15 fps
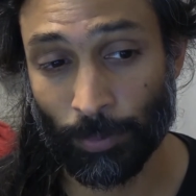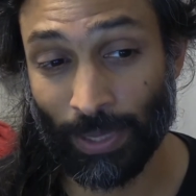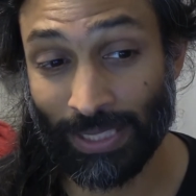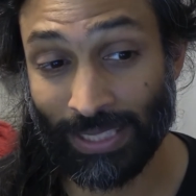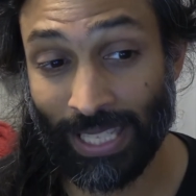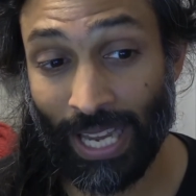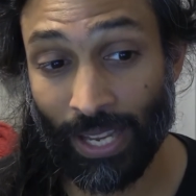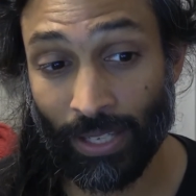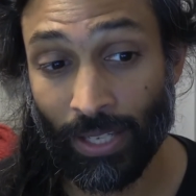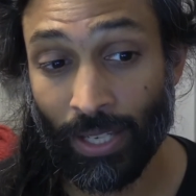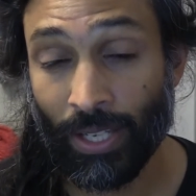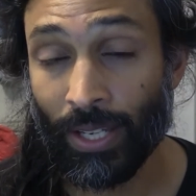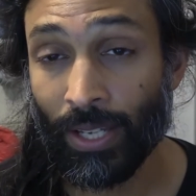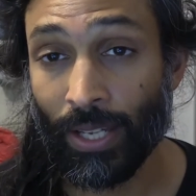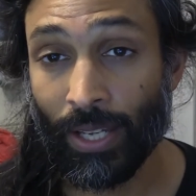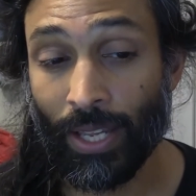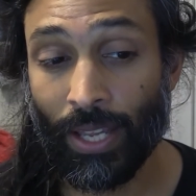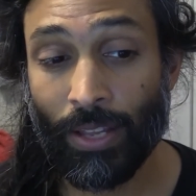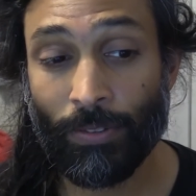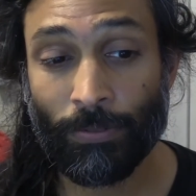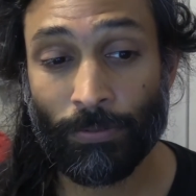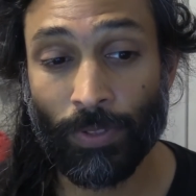Because again,
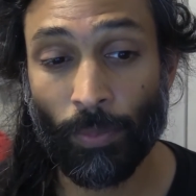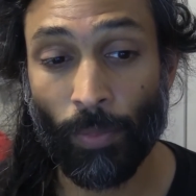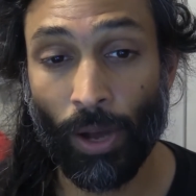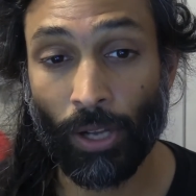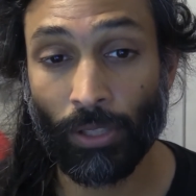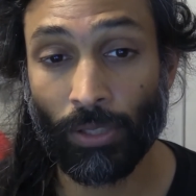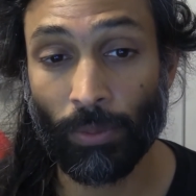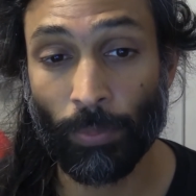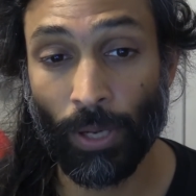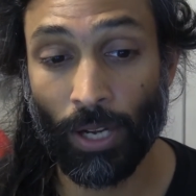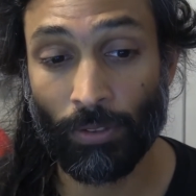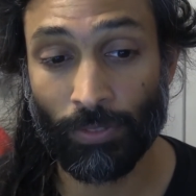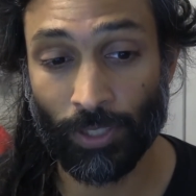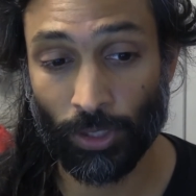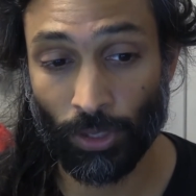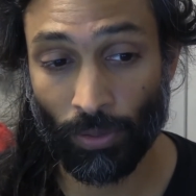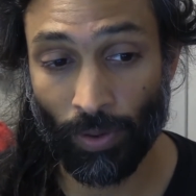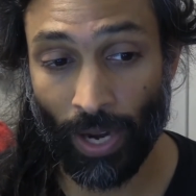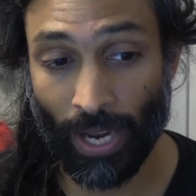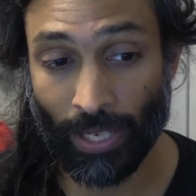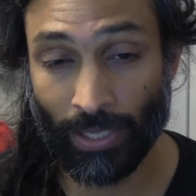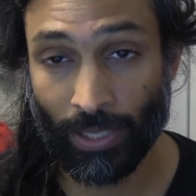if the model above is
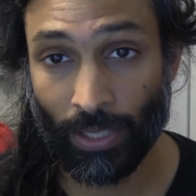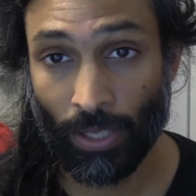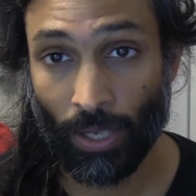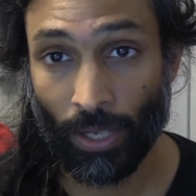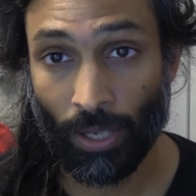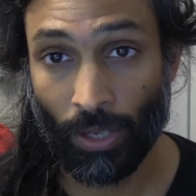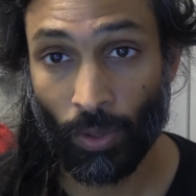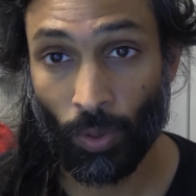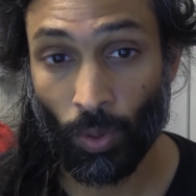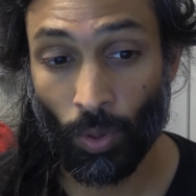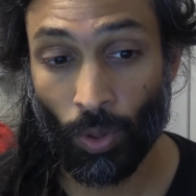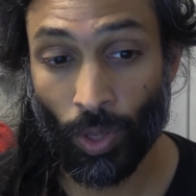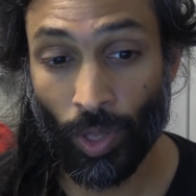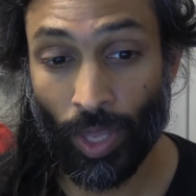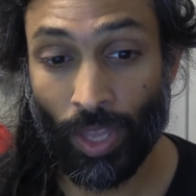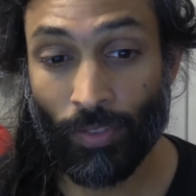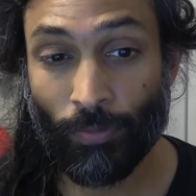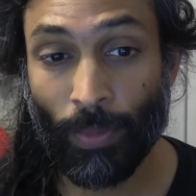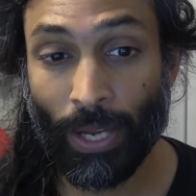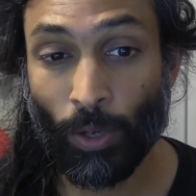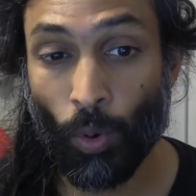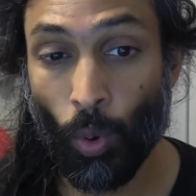correct, if
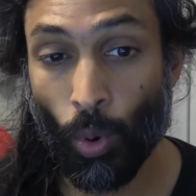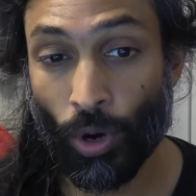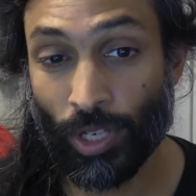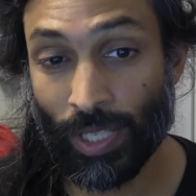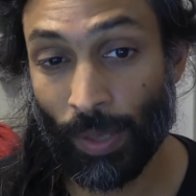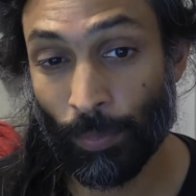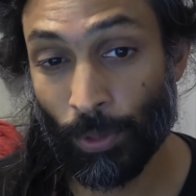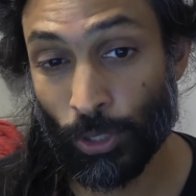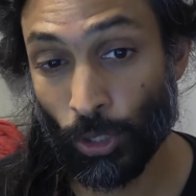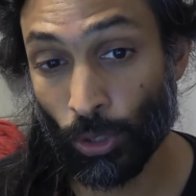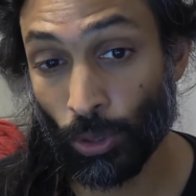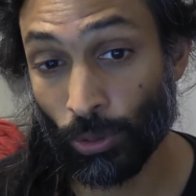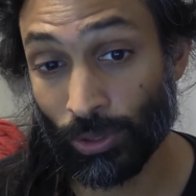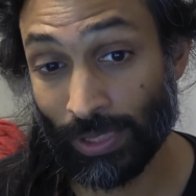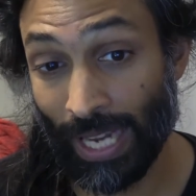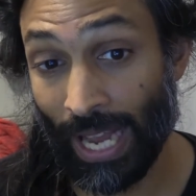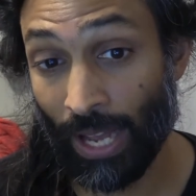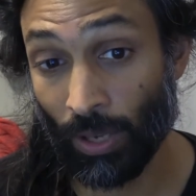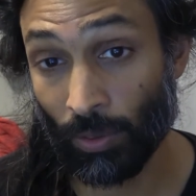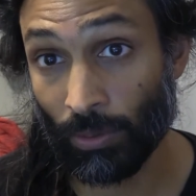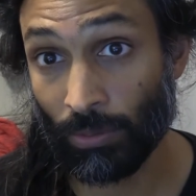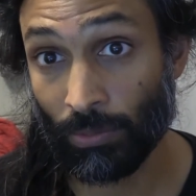my core temperature goes
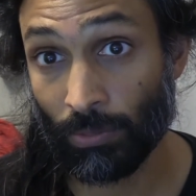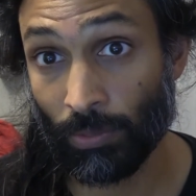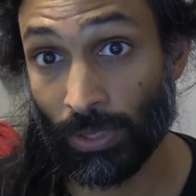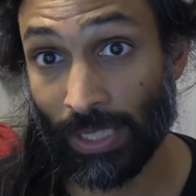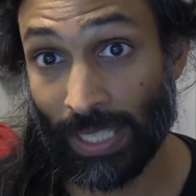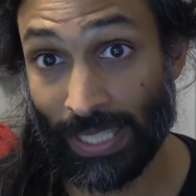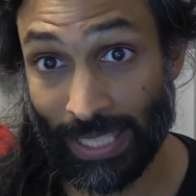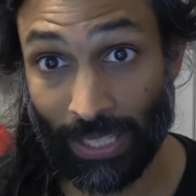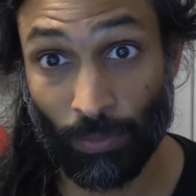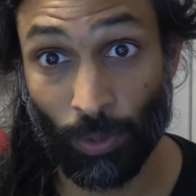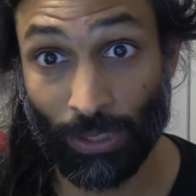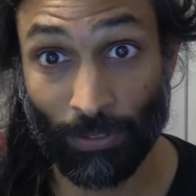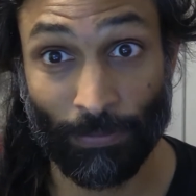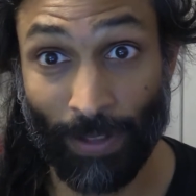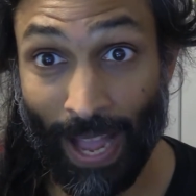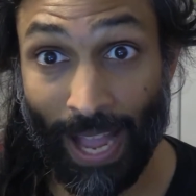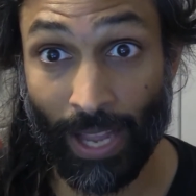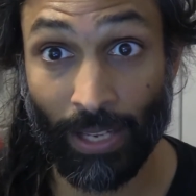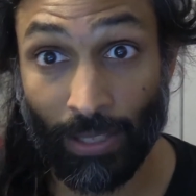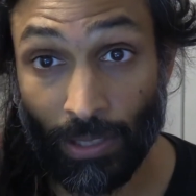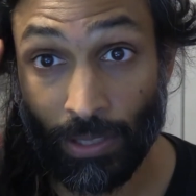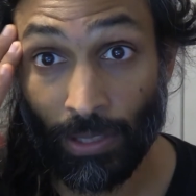down, which I did with the
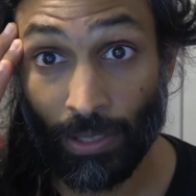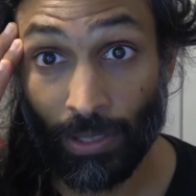fan,